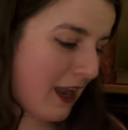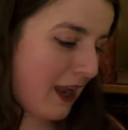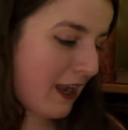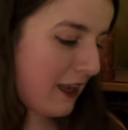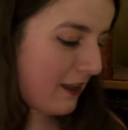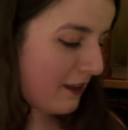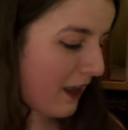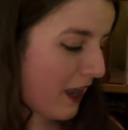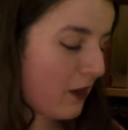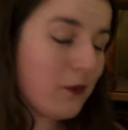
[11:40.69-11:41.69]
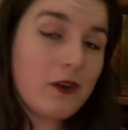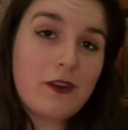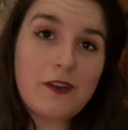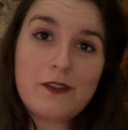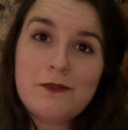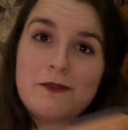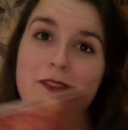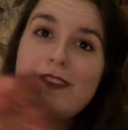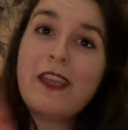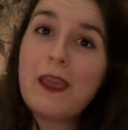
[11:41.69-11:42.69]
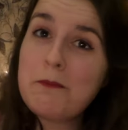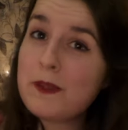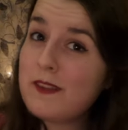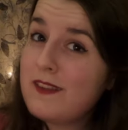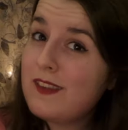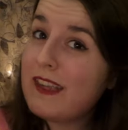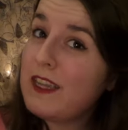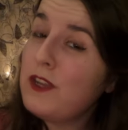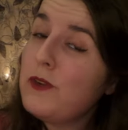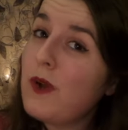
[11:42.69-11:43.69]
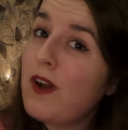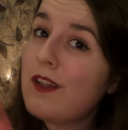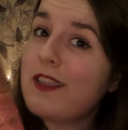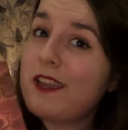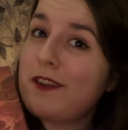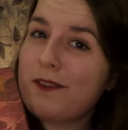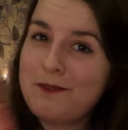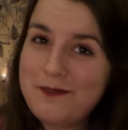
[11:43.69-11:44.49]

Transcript: and I will Tempest tea you all later.